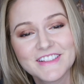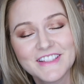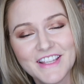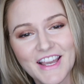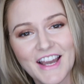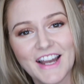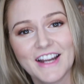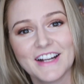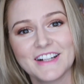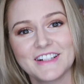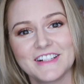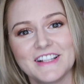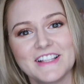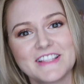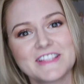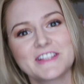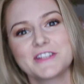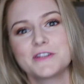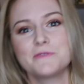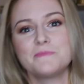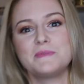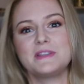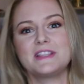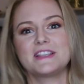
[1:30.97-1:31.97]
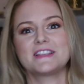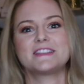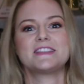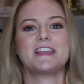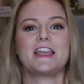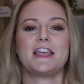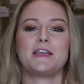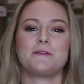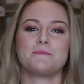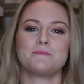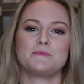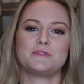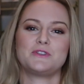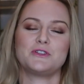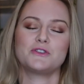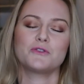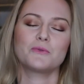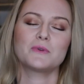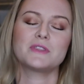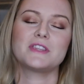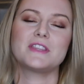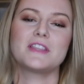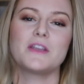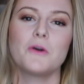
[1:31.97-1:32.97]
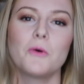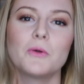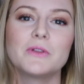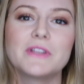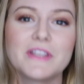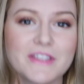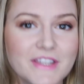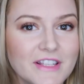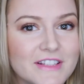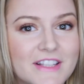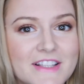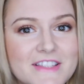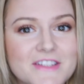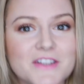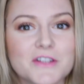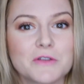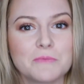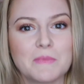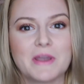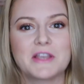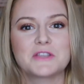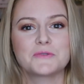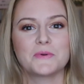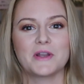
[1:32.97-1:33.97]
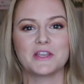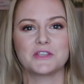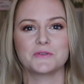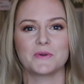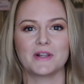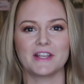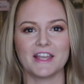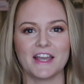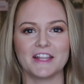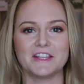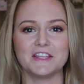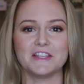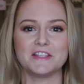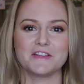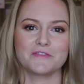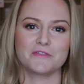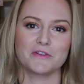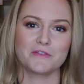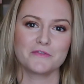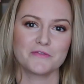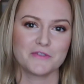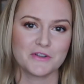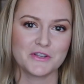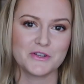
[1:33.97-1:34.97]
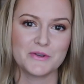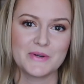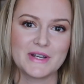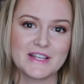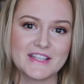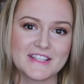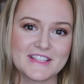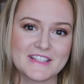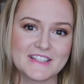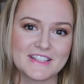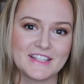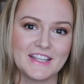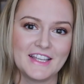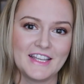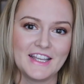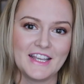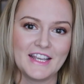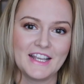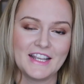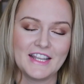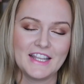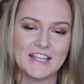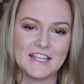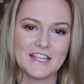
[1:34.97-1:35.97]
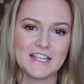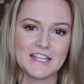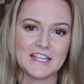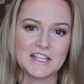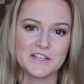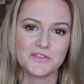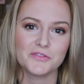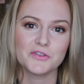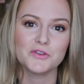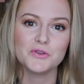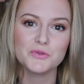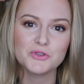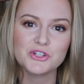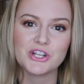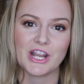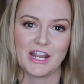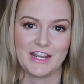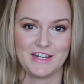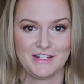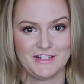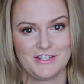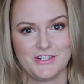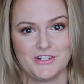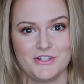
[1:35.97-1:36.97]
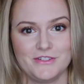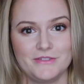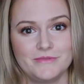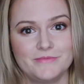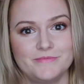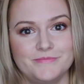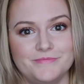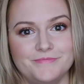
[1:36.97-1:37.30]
Yeah, it's gonna be the same. Do you know what the only thing that's gonna make 2020 any different for you is? If you change.